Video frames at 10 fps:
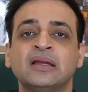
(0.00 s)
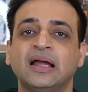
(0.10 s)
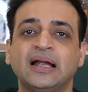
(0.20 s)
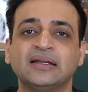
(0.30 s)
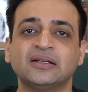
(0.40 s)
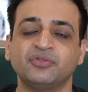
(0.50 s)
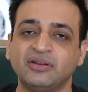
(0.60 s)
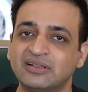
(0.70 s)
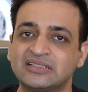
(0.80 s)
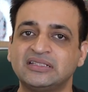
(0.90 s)
And we
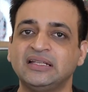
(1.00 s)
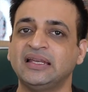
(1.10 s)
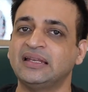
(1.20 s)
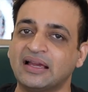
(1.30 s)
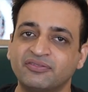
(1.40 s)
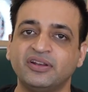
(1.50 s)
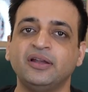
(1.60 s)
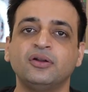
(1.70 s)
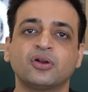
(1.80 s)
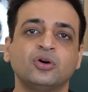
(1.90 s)
will see in every
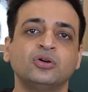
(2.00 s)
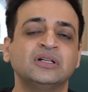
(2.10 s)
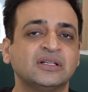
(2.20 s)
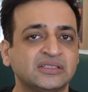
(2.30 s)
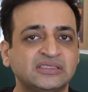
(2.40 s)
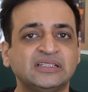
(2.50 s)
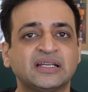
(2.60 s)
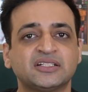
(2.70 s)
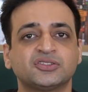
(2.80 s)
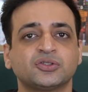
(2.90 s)
draw,
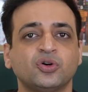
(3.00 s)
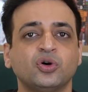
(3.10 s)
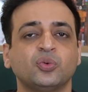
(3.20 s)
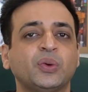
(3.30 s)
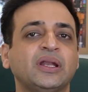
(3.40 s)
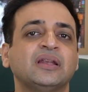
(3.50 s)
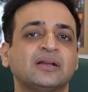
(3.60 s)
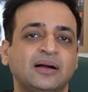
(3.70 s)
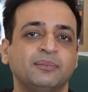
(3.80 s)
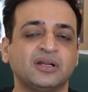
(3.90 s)
CRS score will
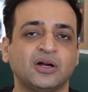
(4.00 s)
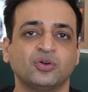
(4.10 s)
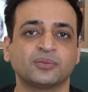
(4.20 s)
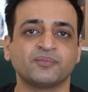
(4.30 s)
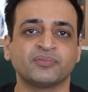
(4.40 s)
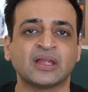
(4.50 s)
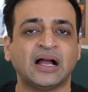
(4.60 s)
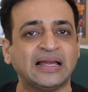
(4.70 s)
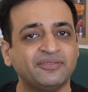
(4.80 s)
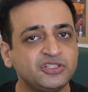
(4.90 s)
come down.
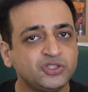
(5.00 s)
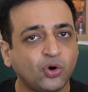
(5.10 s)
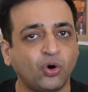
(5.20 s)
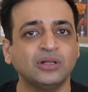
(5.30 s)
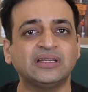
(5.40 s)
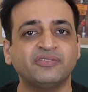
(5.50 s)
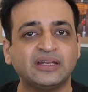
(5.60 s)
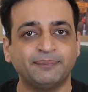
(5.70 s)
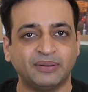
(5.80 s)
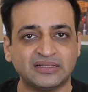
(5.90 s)
I wish all the
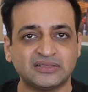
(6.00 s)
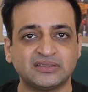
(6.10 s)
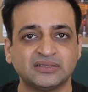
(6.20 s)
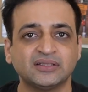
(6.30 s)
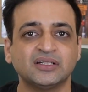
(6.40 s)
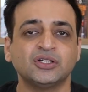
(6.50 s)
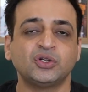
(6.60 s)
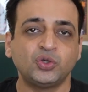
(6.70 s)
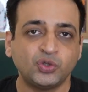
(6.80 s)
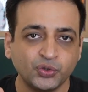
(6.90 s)
very best
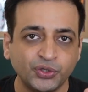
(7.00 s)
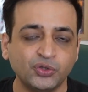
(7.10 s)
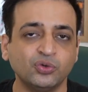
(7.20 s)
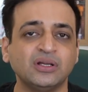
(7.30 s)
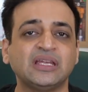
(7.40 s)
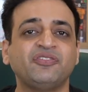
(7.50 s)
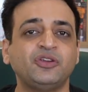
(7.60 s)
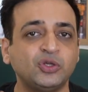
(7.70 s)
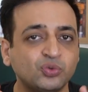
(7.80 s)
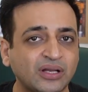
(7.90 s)
to you. If
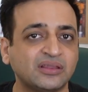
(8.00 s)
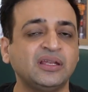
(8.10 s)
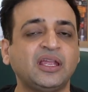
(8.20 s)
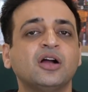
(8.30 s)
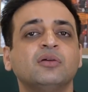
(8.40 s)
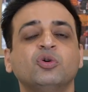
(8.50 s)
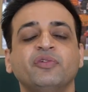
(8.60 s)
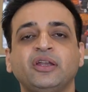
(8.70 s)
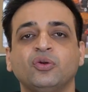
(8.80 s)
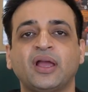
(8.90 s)
you are thinking of
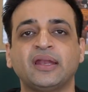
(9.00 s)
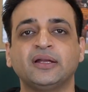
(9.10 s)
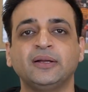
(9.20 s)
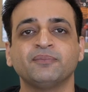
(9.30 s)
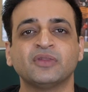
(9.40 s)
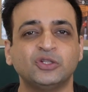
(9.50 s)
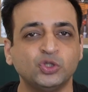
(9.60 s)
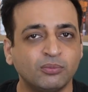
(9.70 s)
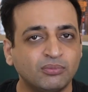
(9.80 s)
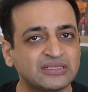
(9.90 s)
moving to Canada,
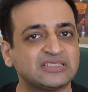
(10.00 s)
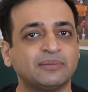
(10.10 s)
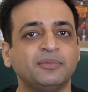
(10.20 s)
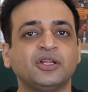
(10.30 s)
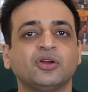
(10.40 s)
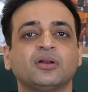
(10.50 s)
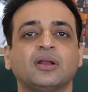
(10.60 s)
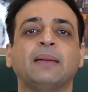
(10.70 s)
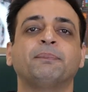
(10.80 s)
you must submit your